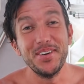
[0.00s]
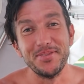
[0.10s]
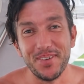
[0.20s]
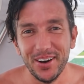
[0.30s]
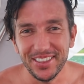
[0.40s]
Bit
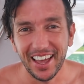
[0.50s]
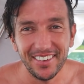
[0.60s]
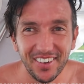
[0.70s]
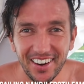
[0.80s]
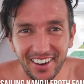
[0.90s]
of both, eh?
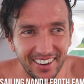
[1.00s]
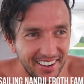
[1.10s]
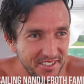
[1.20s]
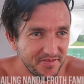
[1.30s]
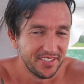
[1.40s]
Why not?
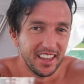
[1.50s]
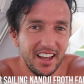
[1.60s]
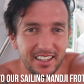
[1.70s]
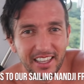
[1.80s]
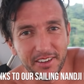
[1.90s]

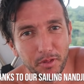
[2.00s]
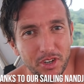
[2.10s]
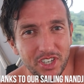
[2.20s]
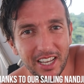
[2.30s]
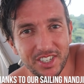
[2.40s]
So thanks for
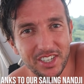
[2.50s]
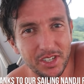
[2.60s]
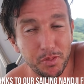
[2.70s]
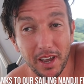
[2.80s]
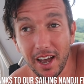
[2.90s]
watching,
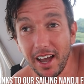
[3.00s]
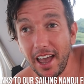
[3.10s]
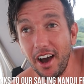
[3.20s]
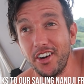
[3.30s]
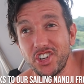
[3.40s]
legends. We are
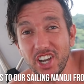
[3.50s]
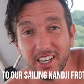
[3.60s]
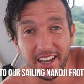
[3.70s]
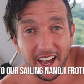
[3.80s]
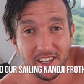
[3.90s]
out on a
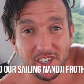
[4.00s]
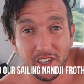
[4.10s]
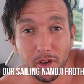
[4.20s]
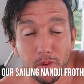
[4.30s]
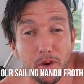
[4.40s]
shakedown,
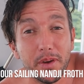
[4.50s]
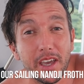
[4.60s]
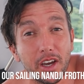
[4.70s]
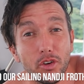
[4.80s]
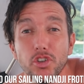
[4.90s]
so there will
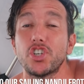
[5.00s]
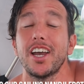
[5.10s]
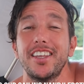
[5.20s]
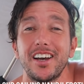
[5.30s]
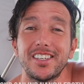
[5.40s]
be a good
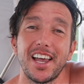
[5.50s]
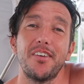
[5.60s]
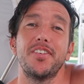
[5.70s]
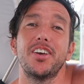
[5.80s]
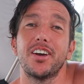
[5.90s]
shakedown
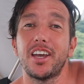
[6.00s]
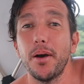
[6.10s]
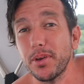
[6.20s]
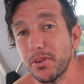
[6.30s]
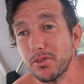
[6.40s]
sail video
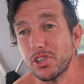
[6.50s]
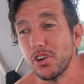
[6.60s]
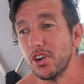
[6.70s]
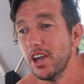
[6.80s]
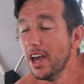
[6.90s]
coming real
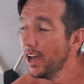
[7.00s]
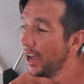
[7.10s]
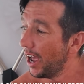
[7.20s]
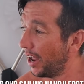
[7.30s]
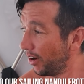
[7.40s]
soon.
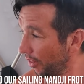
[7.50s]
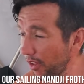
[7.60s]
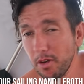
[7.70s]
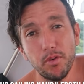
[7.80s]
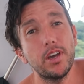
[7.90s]
And I
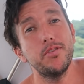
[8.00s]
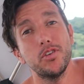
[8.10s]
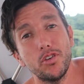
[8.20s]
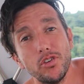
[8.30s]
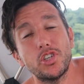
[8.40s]
think we'll give
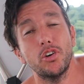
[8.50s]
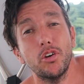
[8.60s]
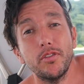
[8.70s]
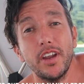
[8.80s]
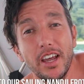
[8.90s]
you a good
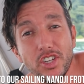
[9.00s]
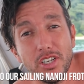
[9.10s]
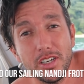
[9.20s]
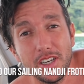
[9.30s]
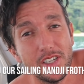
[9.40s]
tour of
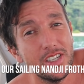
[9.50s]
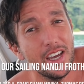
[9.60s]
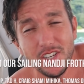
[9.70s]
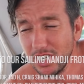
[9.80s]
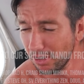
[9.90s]
Nandji, because
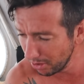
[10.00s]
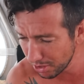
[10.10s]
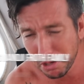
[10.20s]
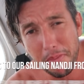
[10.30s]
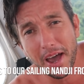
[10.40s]
Nandji
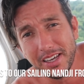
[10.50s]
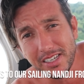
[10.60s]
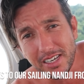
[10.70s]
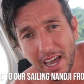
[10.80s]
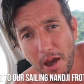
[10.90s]
looks
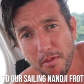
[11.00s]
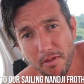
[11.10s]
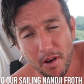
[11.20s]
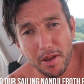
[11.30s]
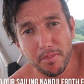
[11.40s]
amazing, and I'm
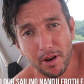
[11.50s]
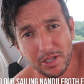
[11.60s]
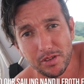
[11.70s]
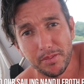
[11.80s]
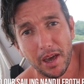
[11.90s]
very
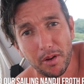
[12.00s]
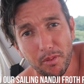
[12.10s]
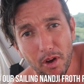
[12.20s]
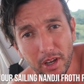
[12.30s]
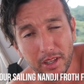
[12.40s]
impressed with the amount of
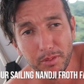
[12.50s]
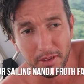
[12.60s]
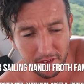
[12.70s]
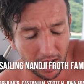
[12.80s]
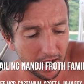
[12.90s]
work that
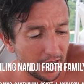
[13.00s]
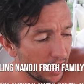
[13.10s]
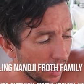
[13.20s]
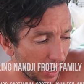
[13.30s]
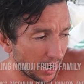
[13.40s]
we've done
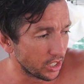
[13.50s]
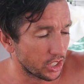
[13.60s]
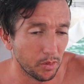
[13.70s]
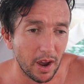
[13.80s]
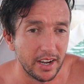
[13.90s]
and
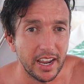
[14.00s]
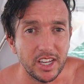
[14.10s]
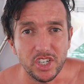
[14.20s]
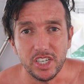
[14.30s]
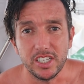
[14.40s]
just the way
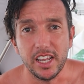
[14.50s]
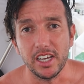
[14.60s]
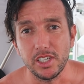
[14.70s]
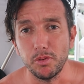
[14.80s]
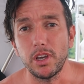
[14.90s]
Nandji is
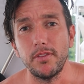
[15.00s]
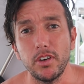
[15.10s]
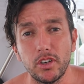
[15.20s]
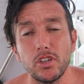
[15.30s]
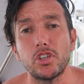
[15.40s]
now. So we'll give
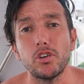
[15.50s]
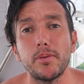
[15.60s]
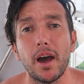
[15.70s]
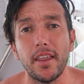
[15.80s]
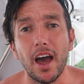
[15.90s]
you a good tour
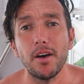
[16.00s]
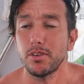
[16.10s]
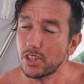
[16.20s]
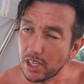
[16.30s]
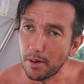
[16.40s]
about that,
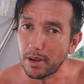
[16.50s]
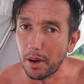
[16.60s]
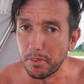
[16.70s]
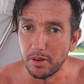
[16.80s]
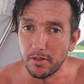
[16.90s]
which is coming
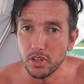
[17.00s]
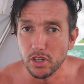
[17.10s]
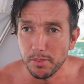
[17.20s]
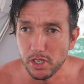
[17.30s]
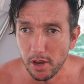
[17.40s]
up in a
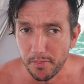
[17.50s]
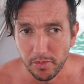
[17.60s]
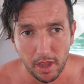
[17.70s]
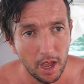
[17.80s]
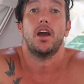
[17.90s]
future episode.
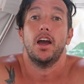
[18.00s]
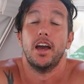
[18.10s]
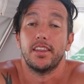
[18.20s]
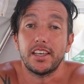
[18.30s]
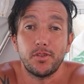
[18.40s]

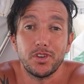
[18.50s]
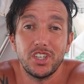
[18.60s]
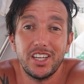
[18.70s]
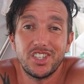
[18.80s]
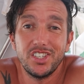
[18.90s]
Thanks for
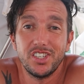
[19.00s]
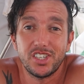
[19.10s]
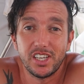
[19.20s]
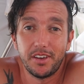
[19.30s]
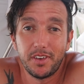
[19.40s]
watching,
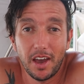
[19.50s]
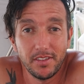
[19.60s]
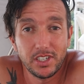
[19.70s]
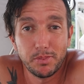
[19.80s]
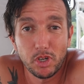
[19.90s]
legends. If you
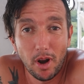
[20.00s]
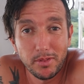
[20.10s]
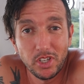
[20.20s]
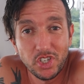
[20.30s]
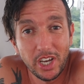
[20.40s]
haven't
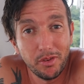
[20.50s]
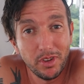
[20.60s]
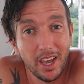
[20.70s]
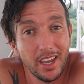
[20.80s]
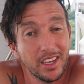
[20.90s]
subscribed to the
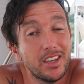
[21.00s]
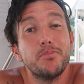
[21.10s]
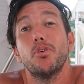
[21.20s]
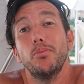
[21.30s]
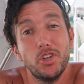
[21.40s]
channel yet,
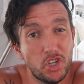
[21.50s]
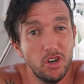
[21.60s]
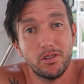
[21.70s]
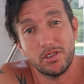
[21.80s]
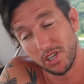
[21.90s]
you probably
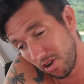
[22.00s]
should.